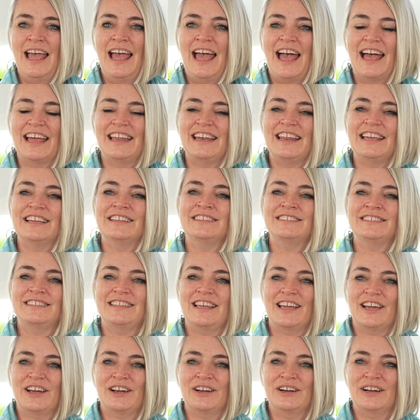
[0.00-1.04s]
And is
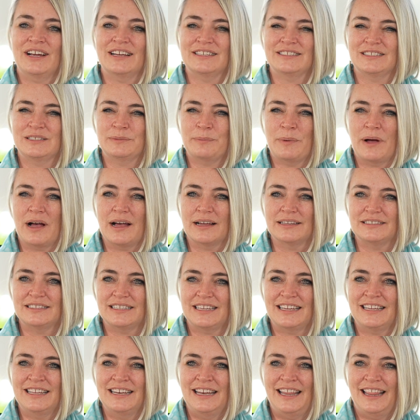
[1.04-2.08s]
there a spot
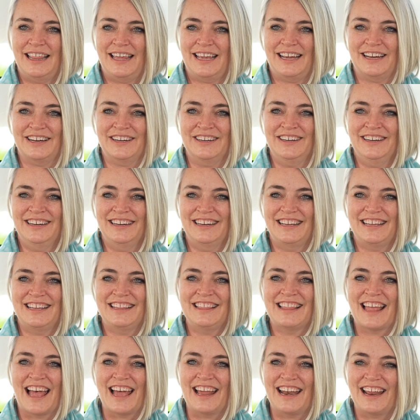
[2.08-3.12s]
in
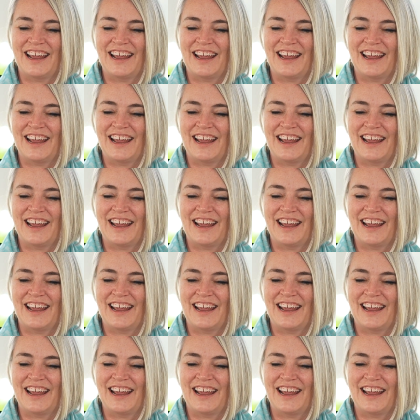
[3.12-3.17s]
that